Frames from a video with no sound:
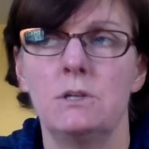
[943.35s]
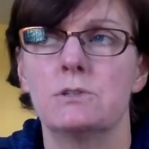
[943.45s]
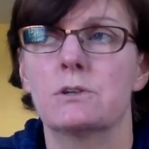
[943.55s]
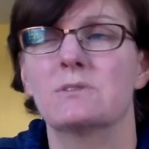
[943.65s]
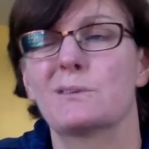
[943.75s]

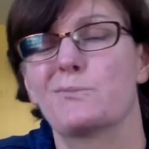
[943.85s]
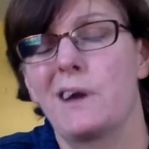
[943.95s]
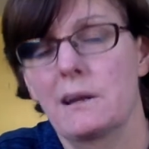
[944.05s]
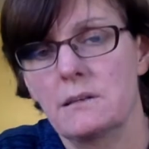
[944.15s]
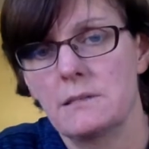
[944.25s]
So it's a
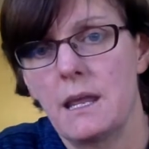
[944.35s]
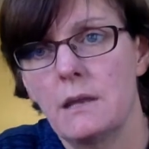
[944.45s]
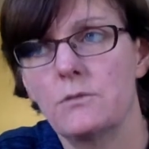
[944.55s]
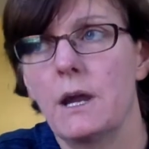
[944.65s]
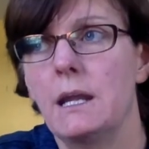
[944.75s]
practice
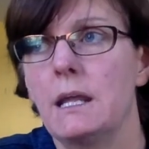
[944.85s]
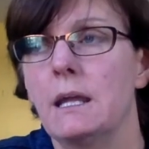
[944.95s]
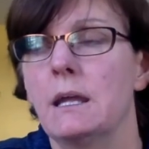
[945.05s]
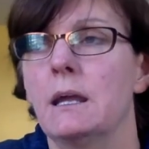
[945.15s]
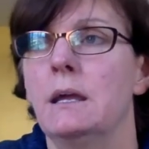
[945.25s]

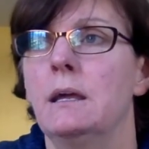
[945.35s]
handwriting,